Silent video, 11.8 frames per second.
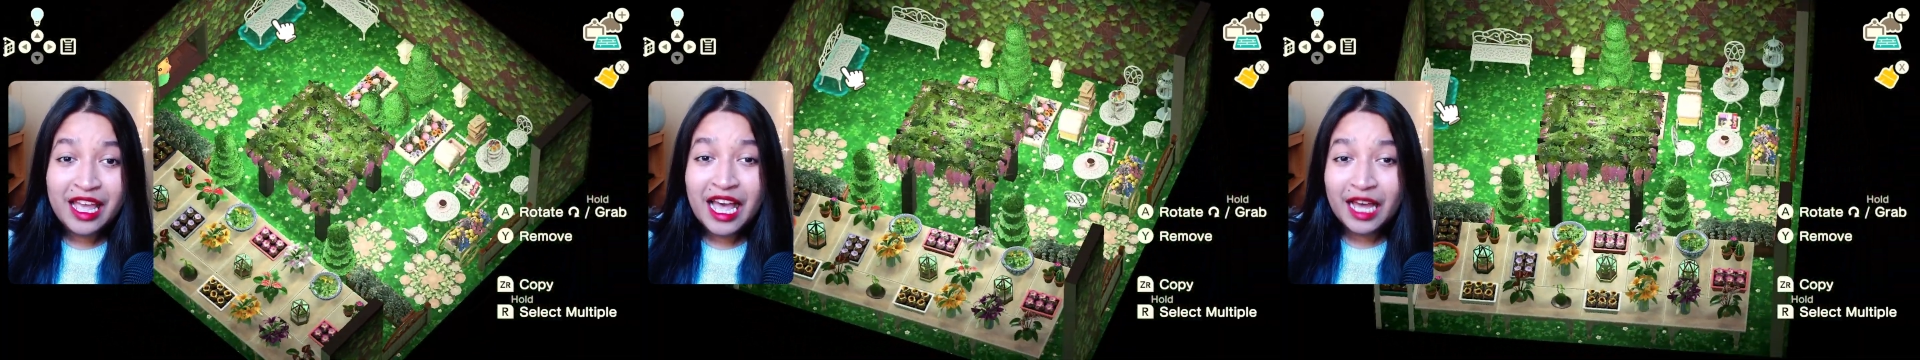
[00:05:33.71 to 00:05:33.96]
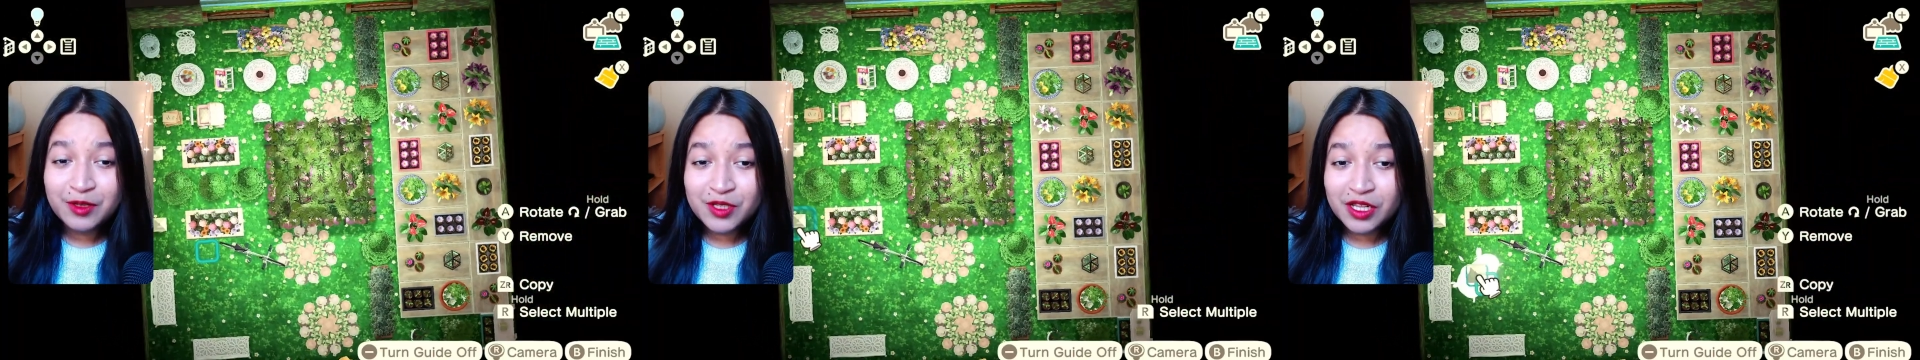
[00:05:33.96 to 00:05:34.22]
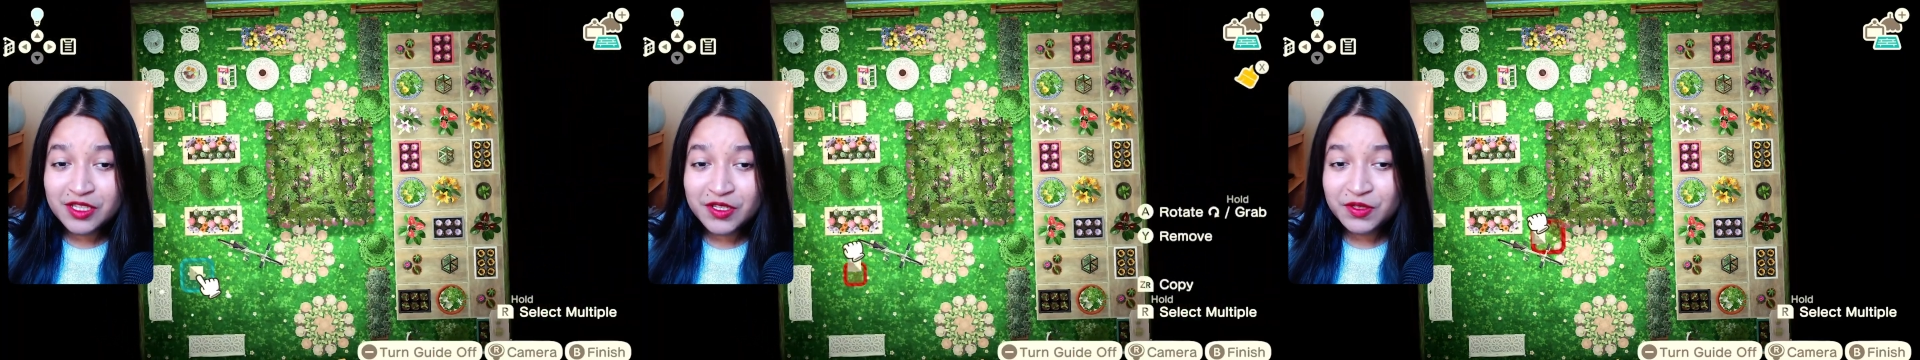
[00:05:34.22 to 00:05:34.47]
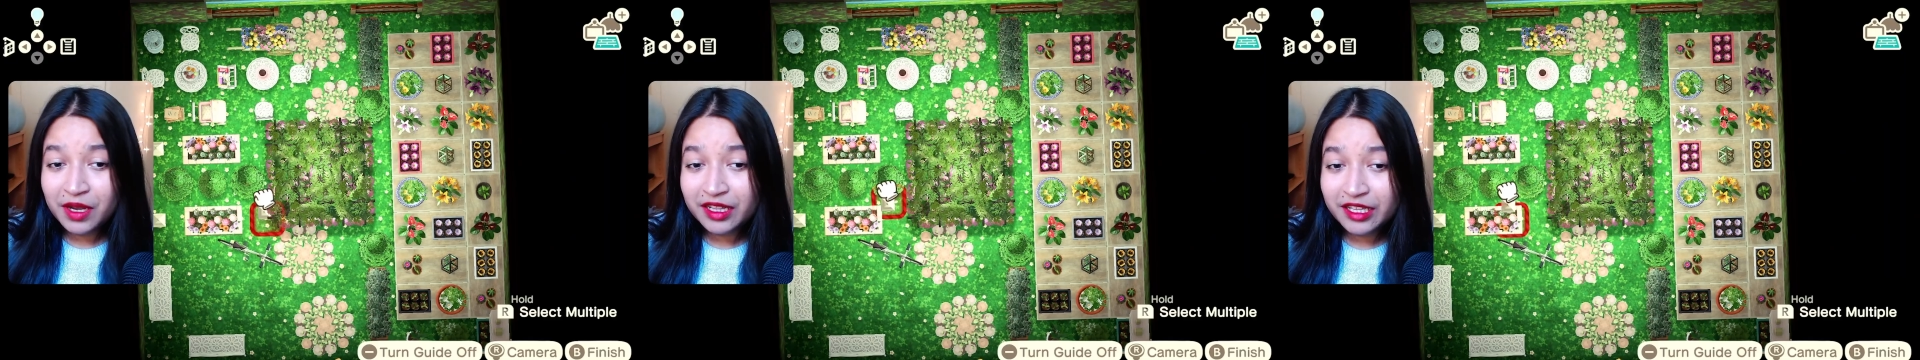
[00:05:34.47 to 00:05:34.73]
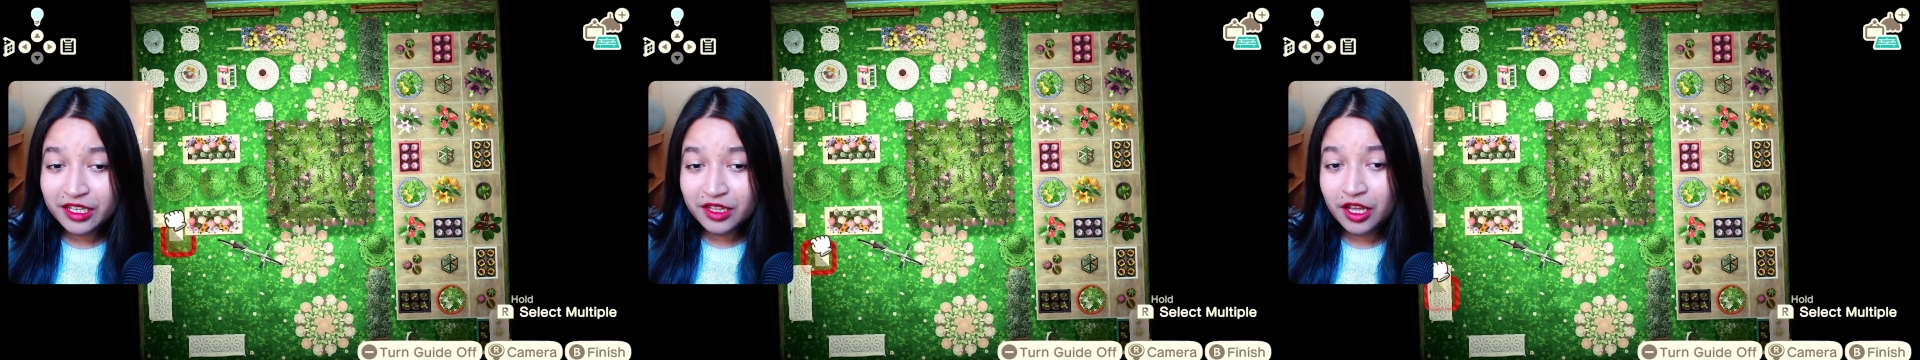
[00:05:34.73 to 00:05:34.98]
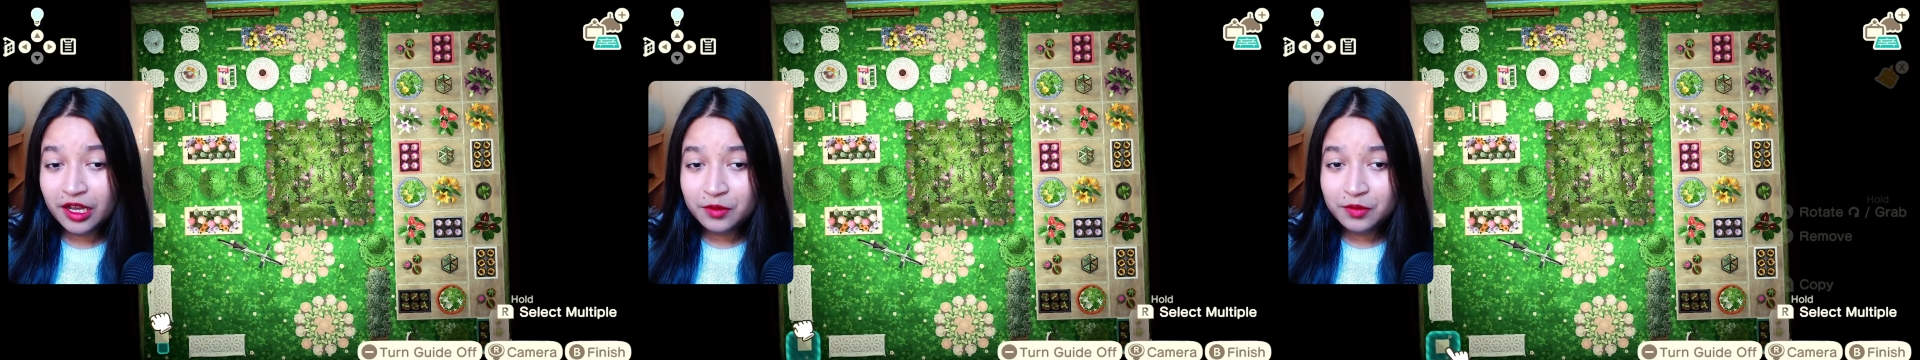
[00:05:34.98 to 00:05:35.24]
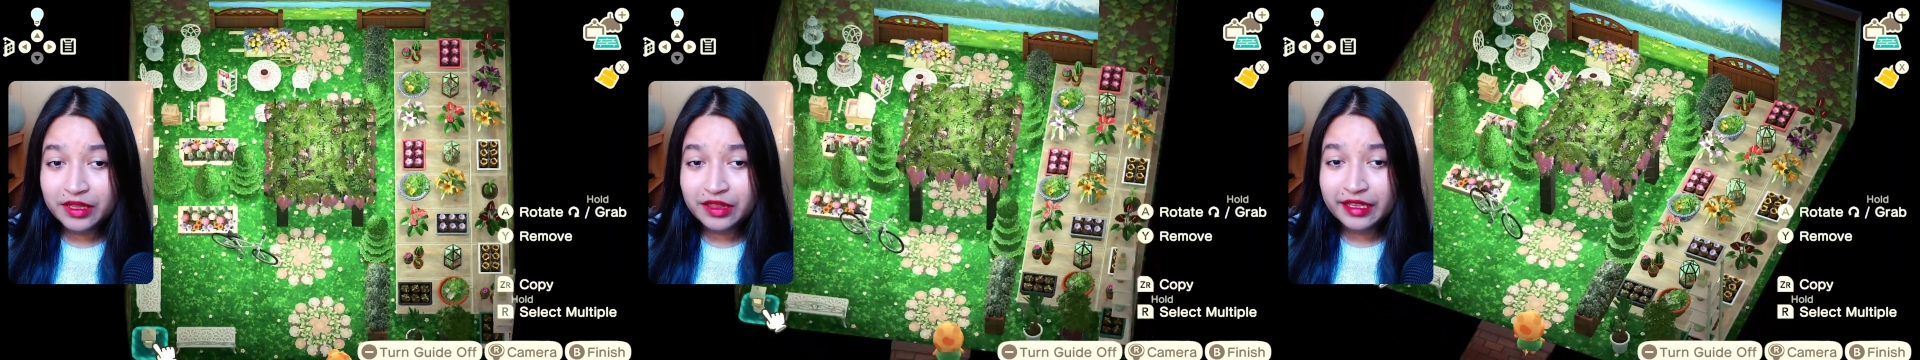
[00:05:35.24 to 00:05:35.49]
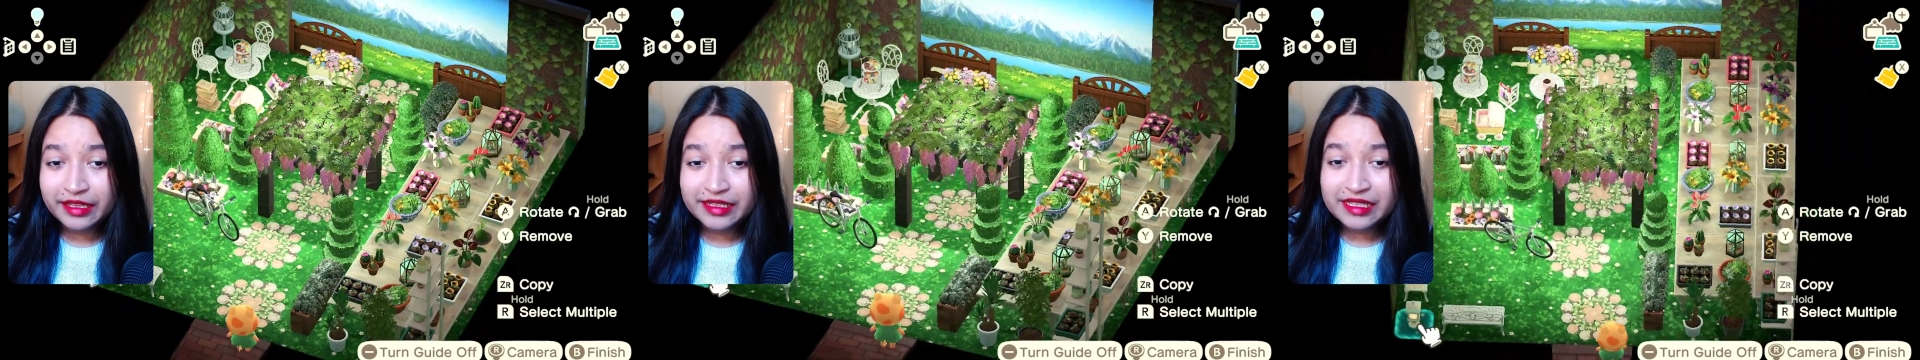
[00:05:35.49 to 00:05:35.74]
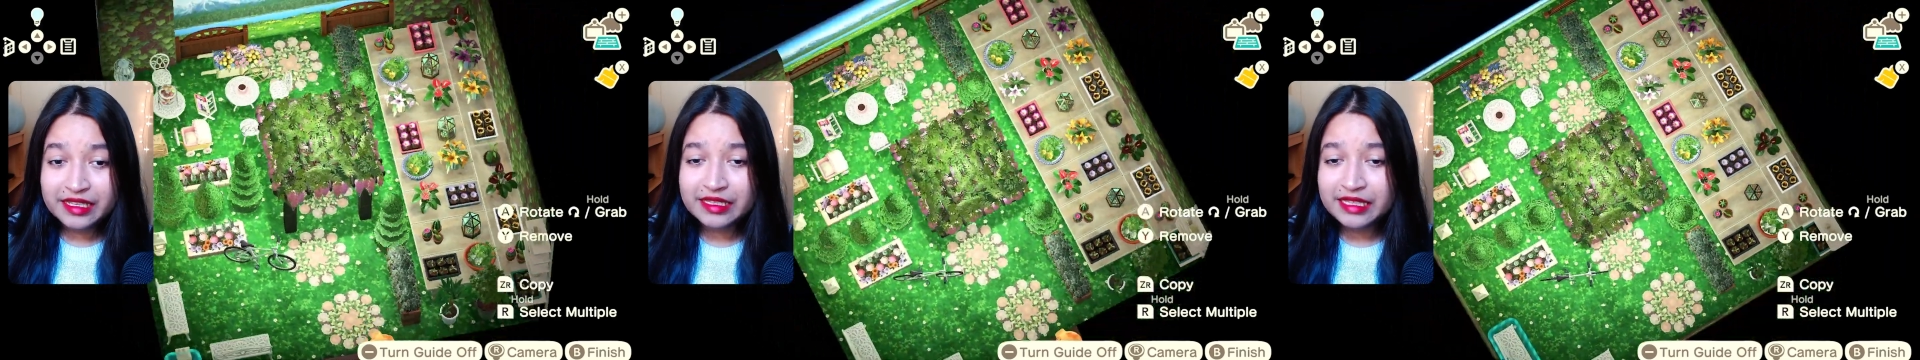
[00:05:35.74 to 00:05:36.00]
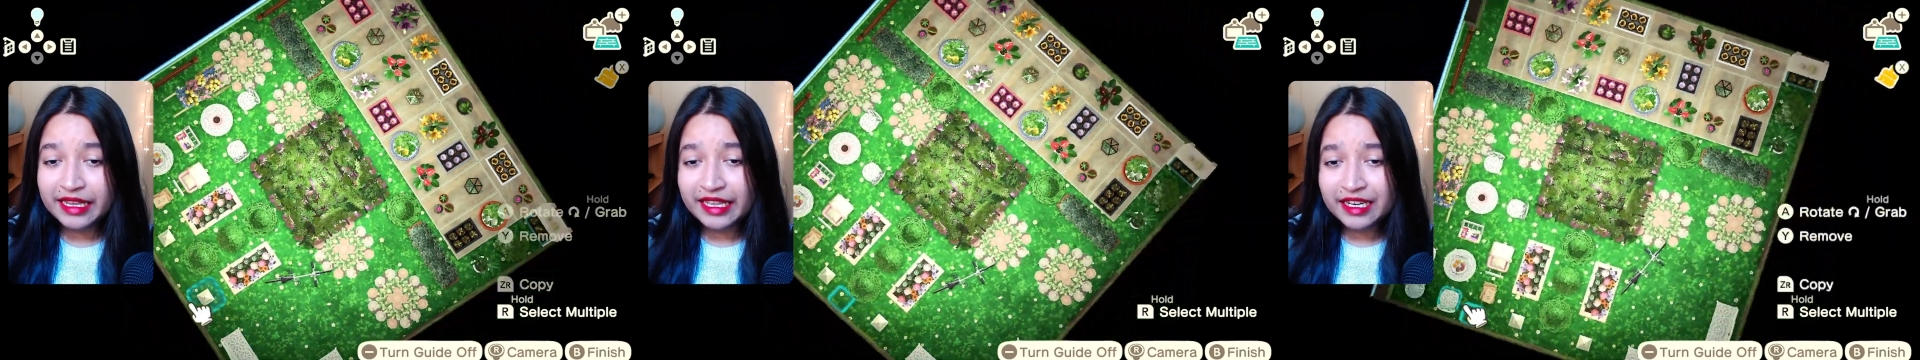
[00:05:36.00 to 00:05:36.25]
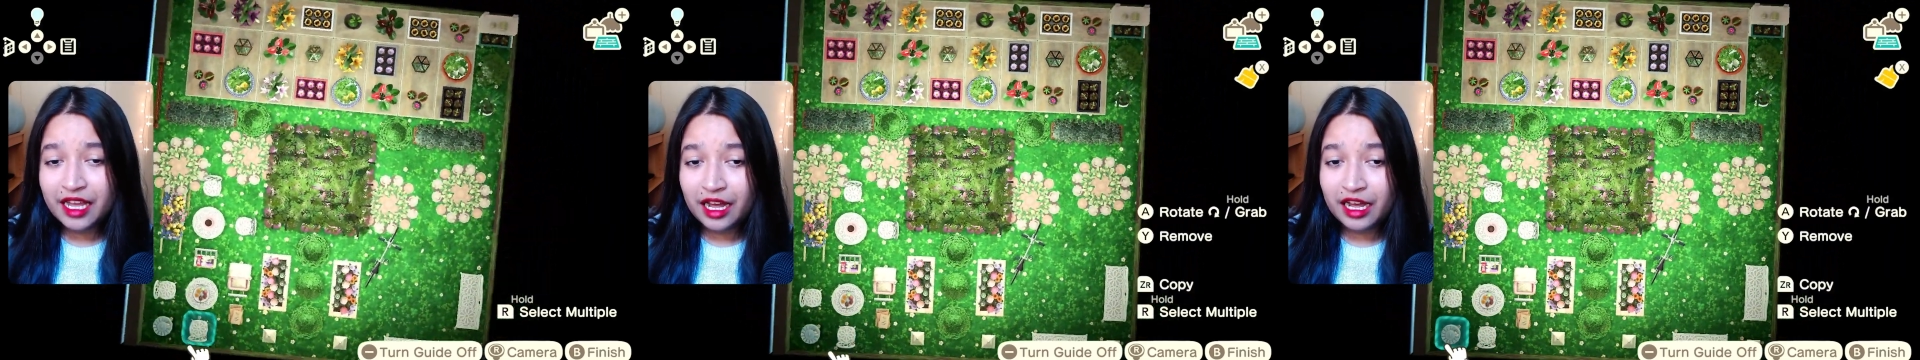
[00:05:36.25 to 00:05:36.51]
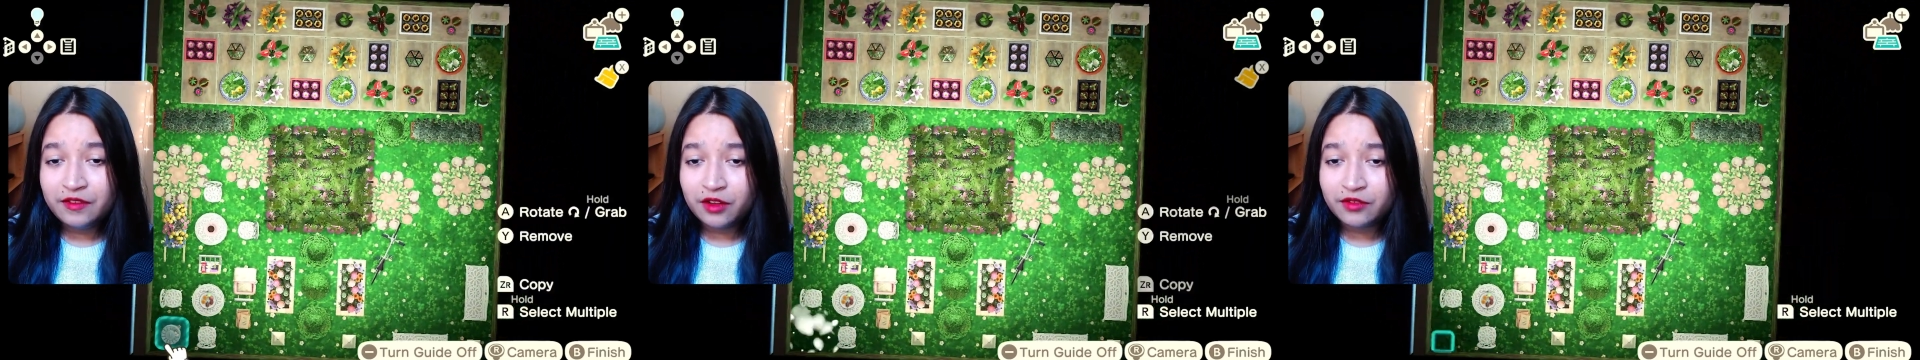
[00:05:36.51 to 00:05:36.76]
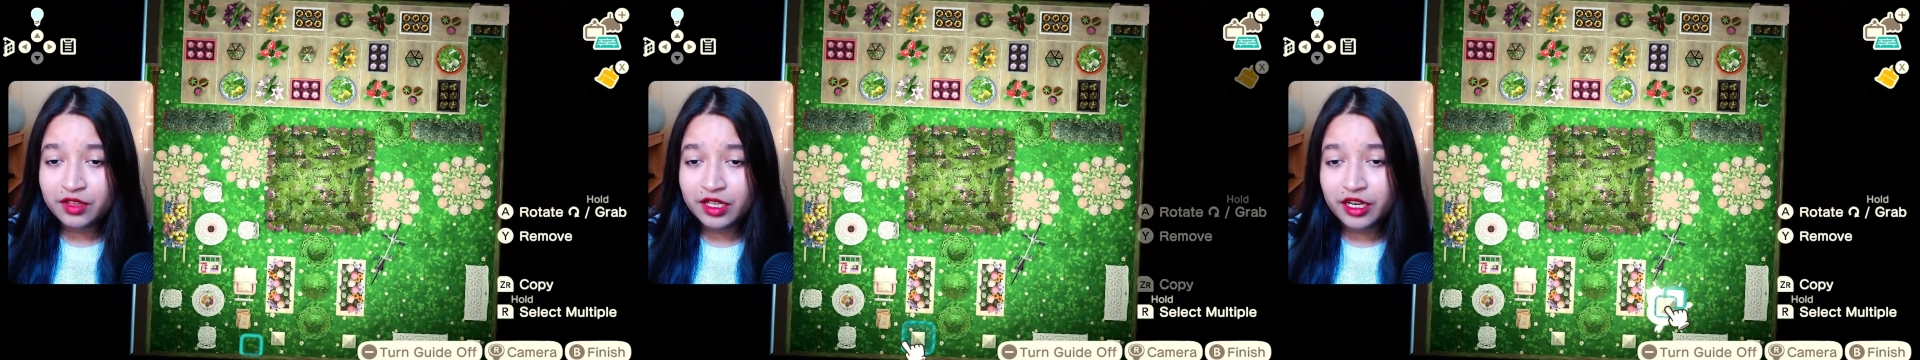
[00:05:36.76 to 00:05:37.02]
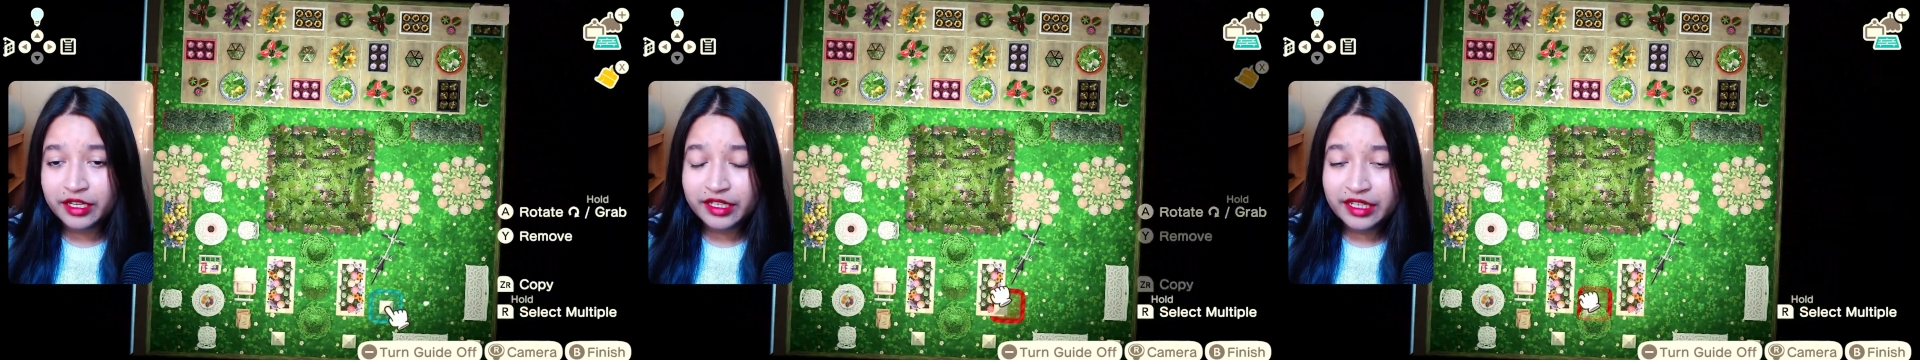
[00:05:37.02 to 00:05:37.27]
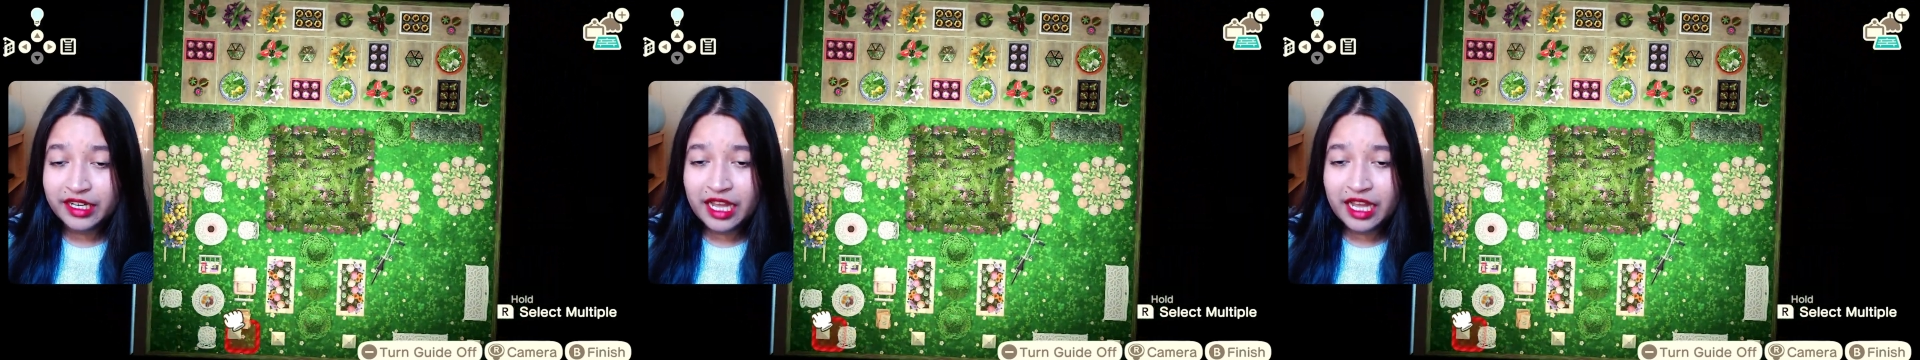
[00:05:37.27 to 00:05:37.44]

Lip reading: I was also struggling a lot with this second half of the garden.